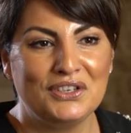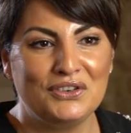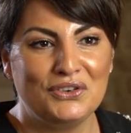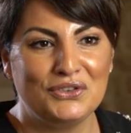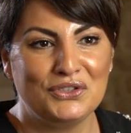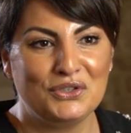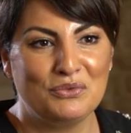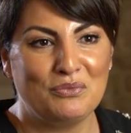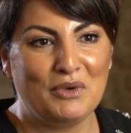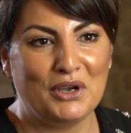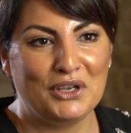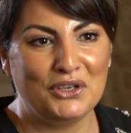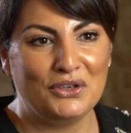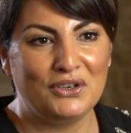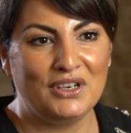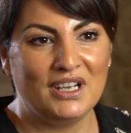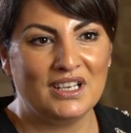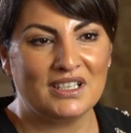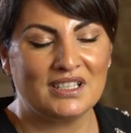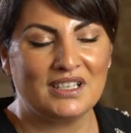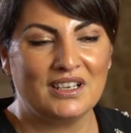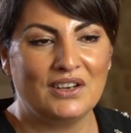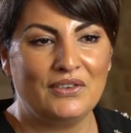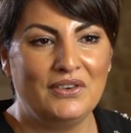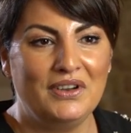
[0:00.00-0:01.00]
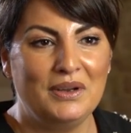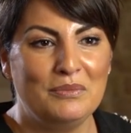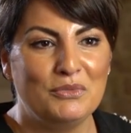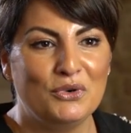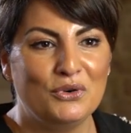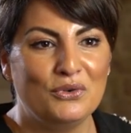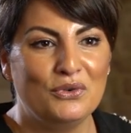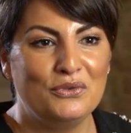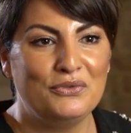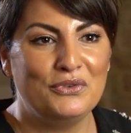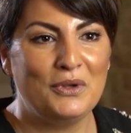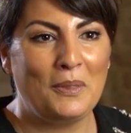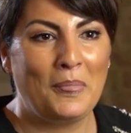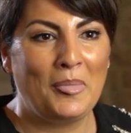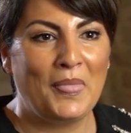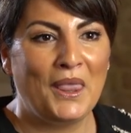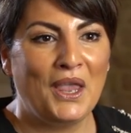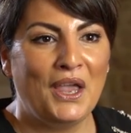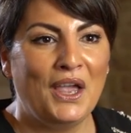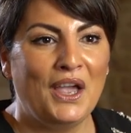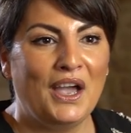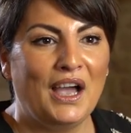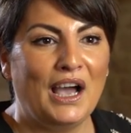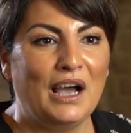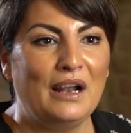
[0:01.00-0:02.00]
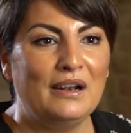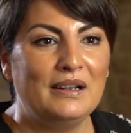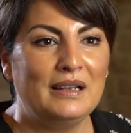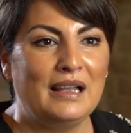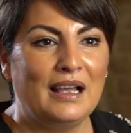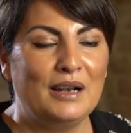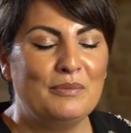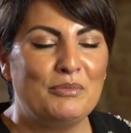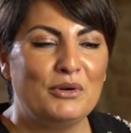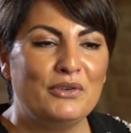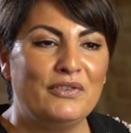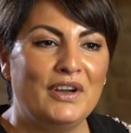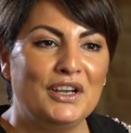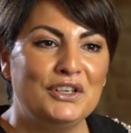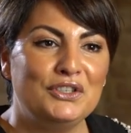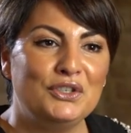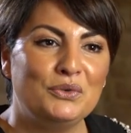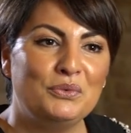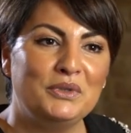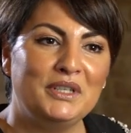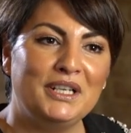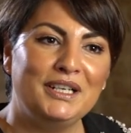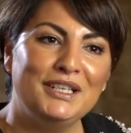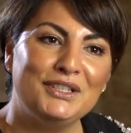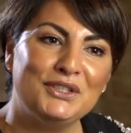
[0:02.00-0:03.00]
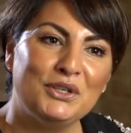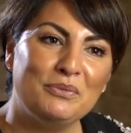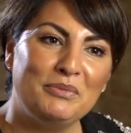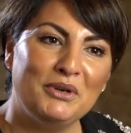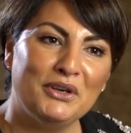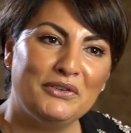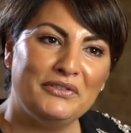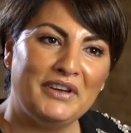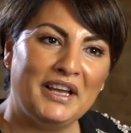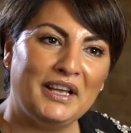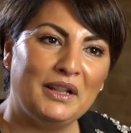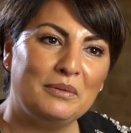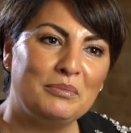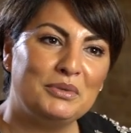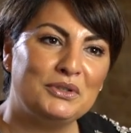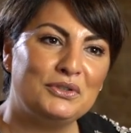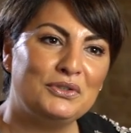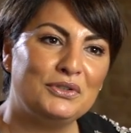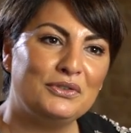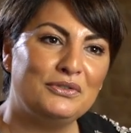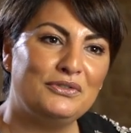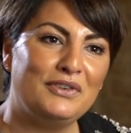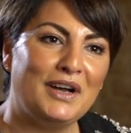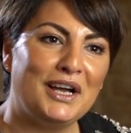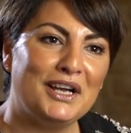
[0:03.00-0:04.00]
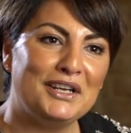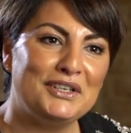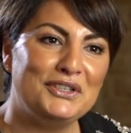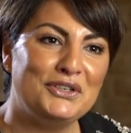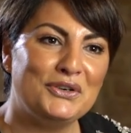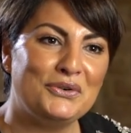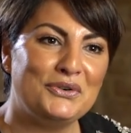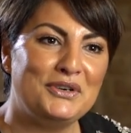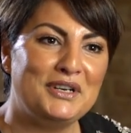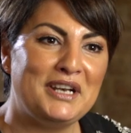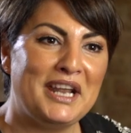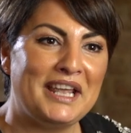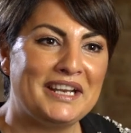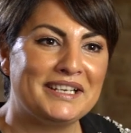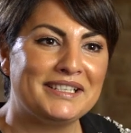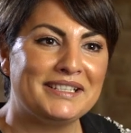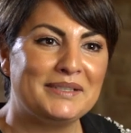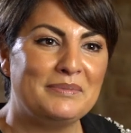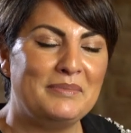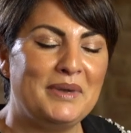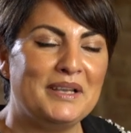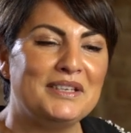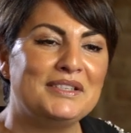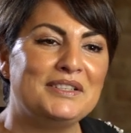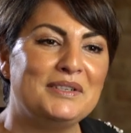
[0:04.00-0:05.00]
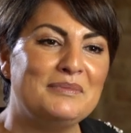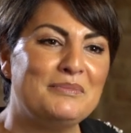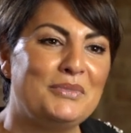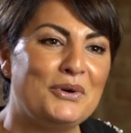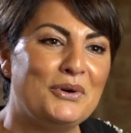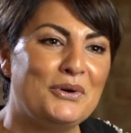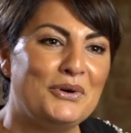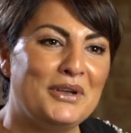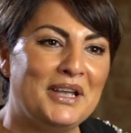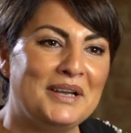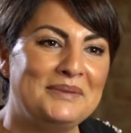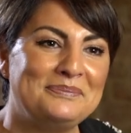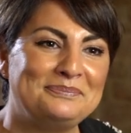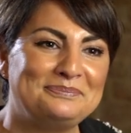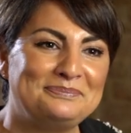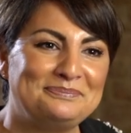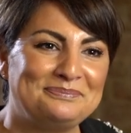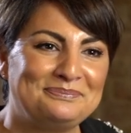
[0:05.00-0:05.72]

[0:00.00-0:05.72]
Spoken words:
serious about your next career move, I'll provide you with a little bit of help to find your next best employer.